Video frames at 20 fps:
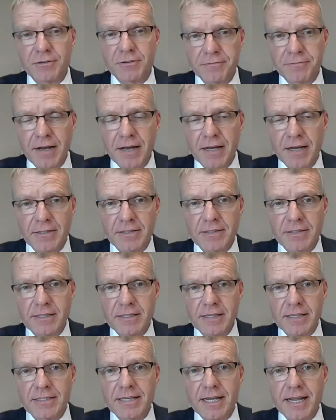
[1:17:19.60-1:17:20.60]
of funds
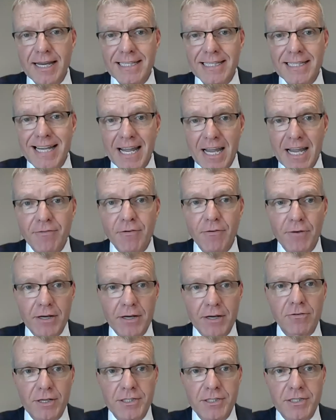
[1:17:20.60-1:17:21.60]
is ever
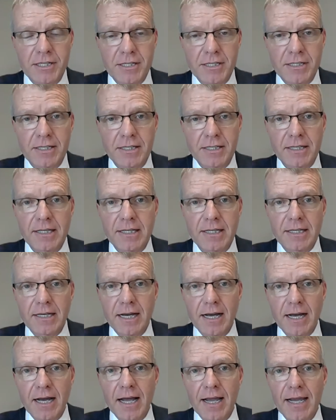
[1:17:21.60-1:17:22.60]
increasing.
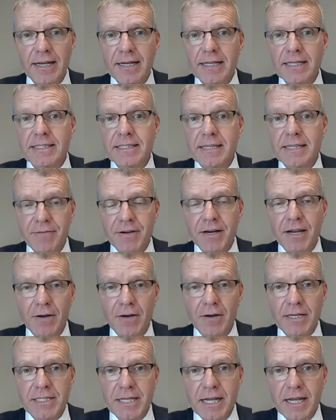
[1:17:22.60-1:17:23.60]
Mm-hmm. It is never
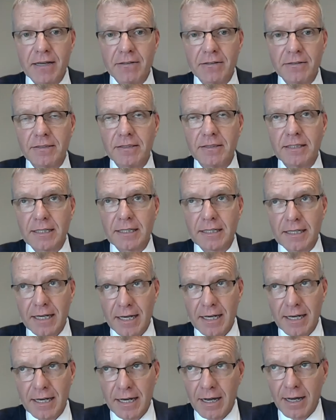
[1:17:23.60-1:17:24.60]
going down.
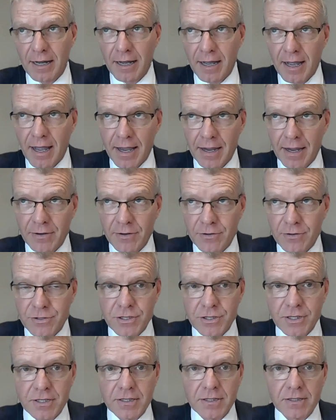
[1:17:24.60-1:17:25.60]
And,
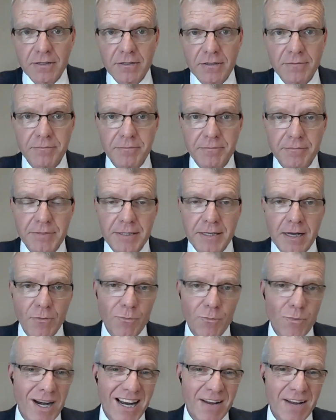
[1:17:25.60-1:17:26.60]
you know,
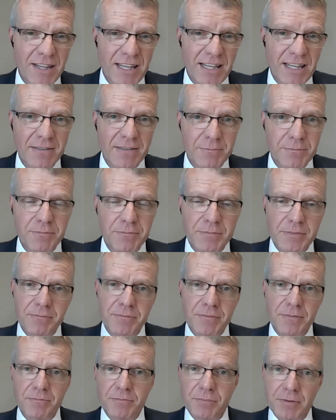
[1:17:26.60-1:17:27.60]
whenever
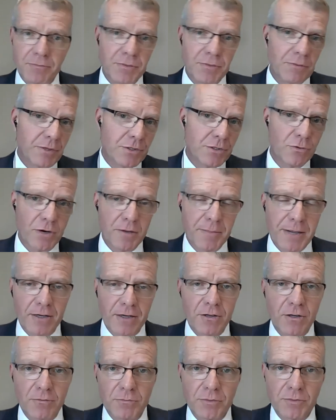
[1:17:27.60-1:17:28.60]
we were talking to
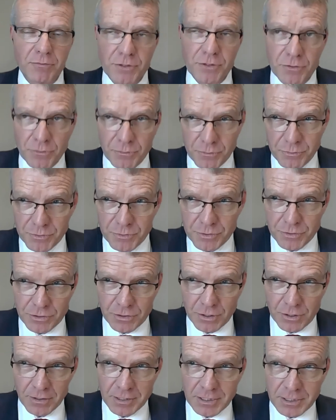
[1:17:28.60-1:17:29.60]

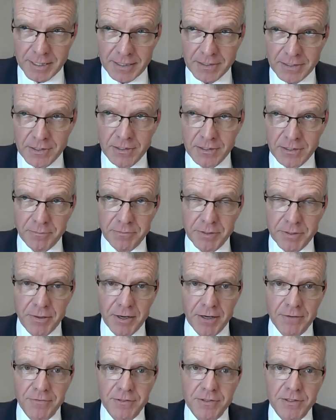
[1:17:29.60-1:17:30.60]
colleagues about this at the
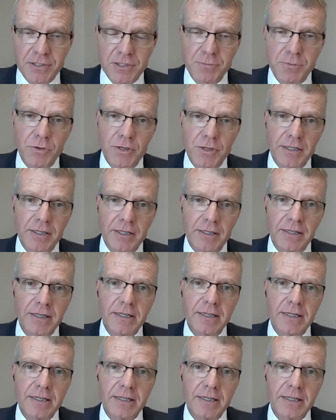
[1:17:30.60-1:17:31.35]
breakfast this morning, that,